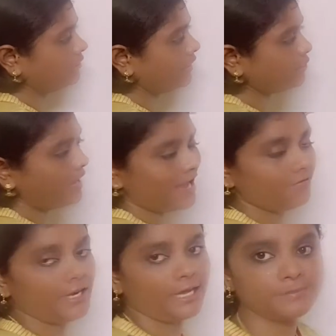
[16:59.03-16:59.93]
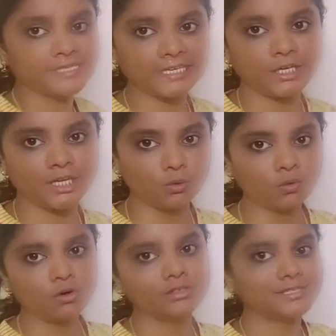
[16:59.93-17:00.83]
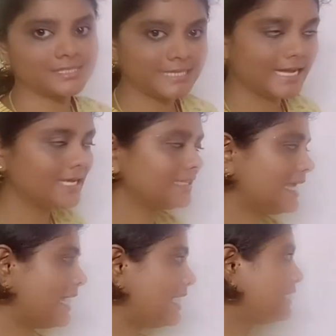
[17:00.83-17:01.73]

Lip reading: you have an MCQ saying that